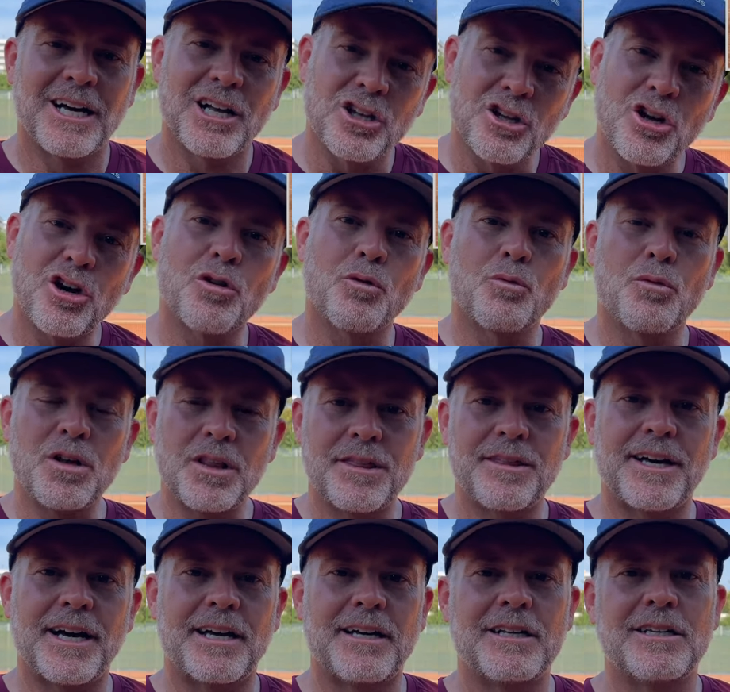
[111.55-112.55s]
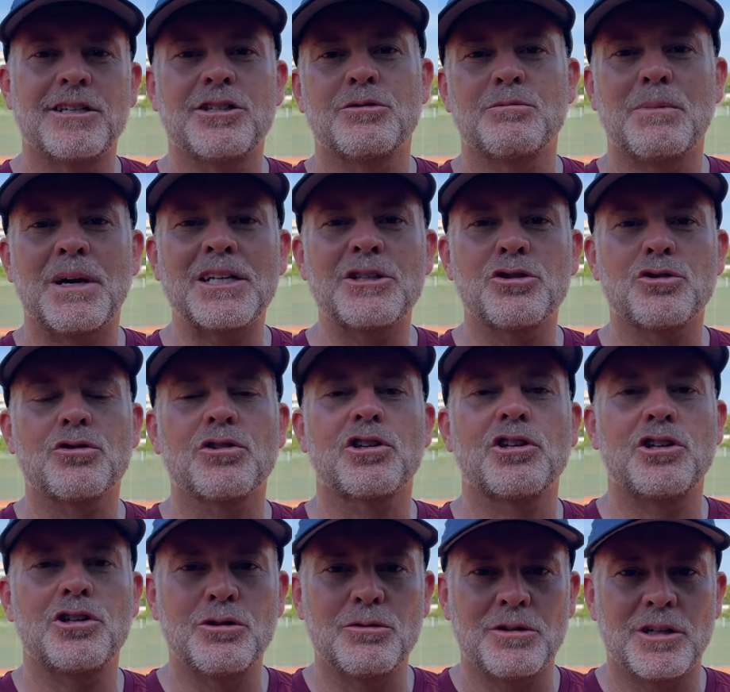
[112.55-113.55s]
Along with that is mental
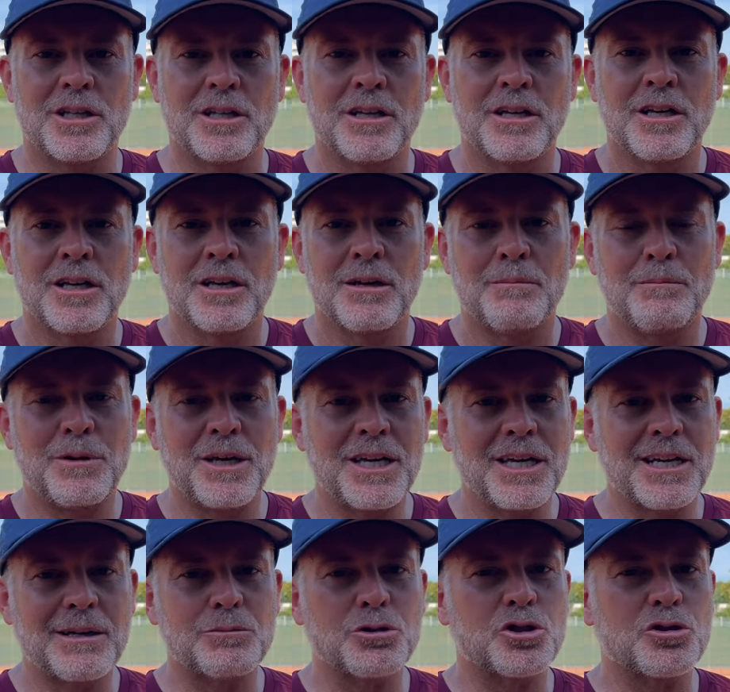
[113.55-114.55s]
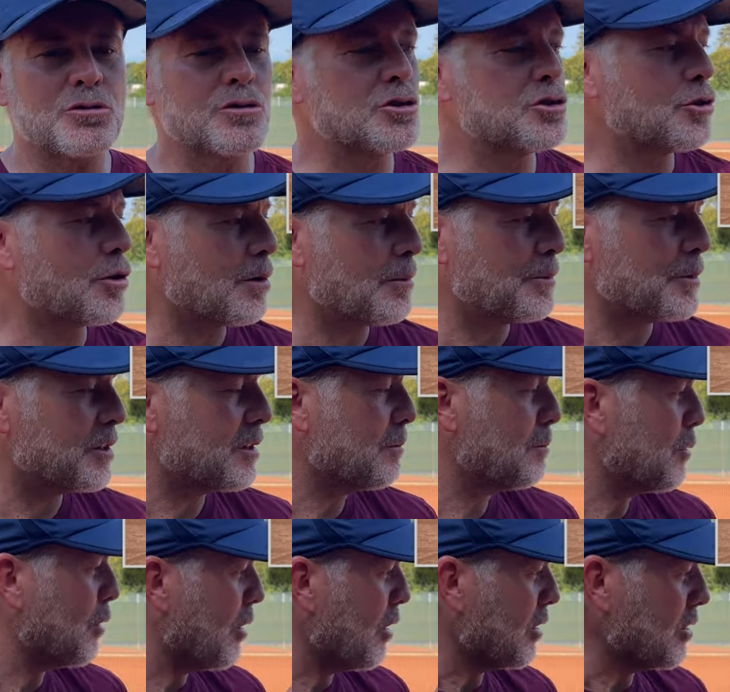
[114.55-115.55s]
acuity, being able to interpret the
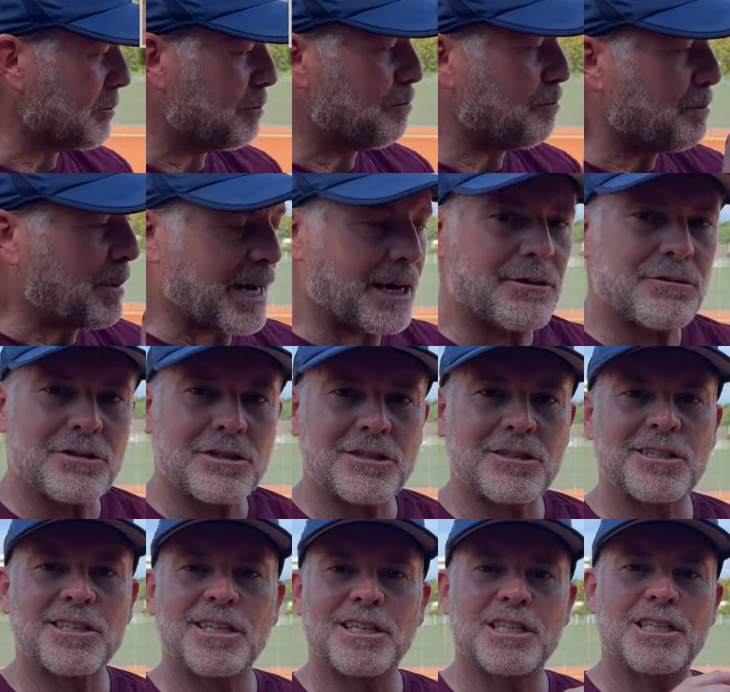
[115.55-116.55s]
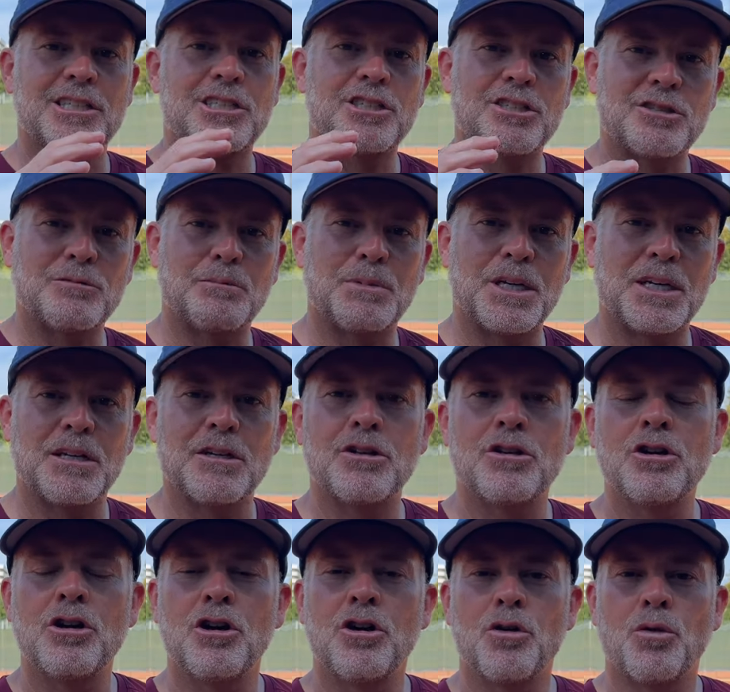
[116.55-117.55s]
ball's bounce, its
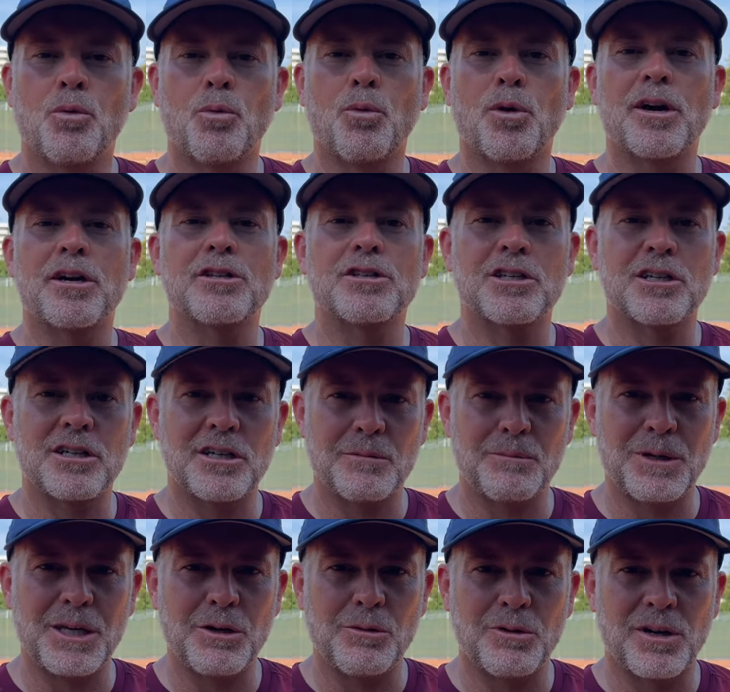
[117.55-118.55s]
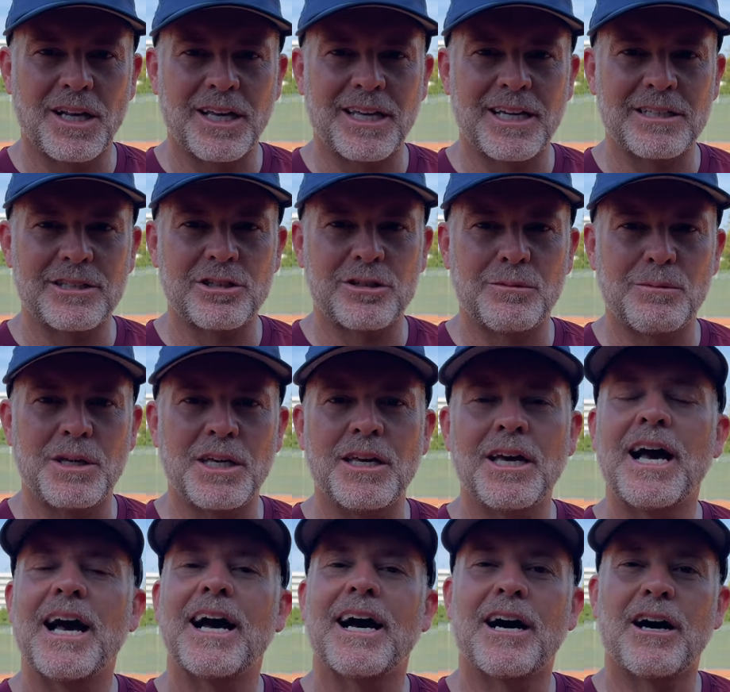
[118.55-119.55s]
spin, where's it going to be when it gets to
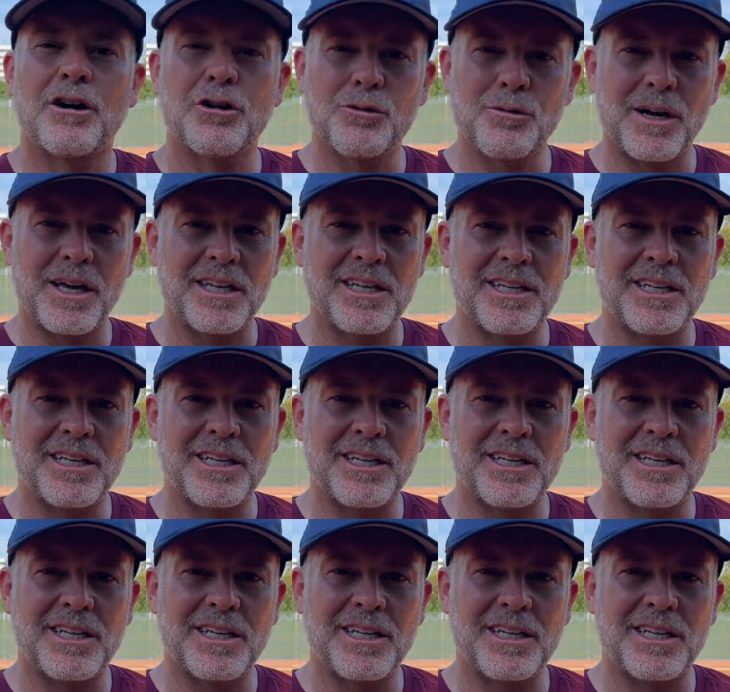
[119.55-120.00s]
me, how do I